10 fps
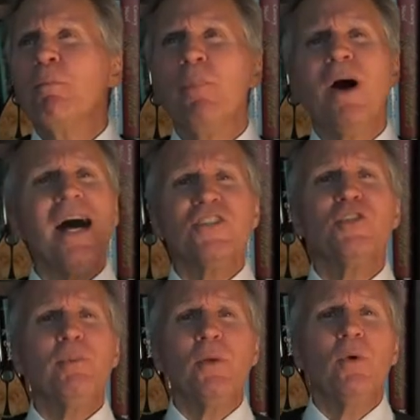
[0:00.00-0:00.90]

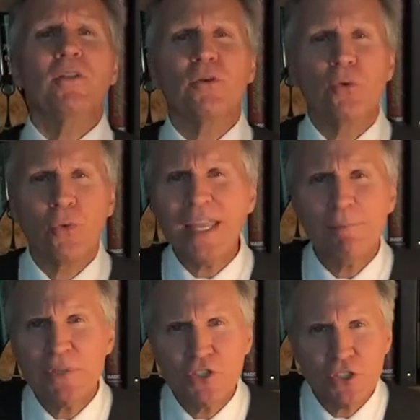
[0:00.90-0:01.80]
possibly one of the
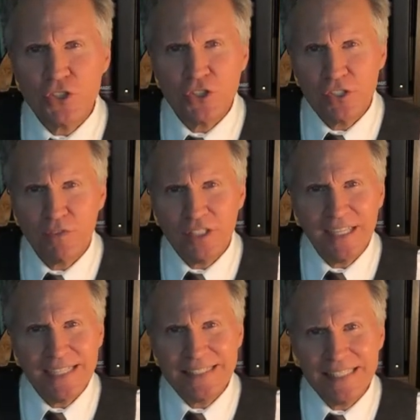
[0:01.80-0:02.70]
great magicians of the
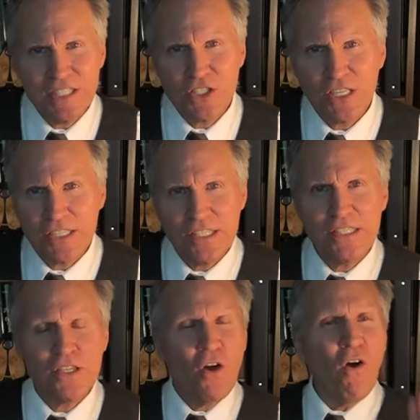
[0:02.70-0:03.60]

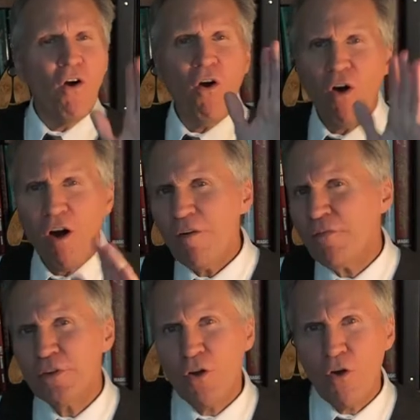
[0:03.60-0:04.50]
1960s,
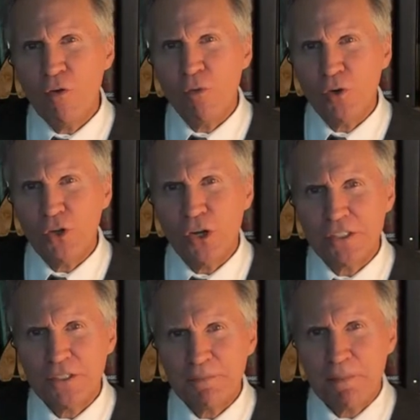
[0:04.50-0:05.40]
often overlooked.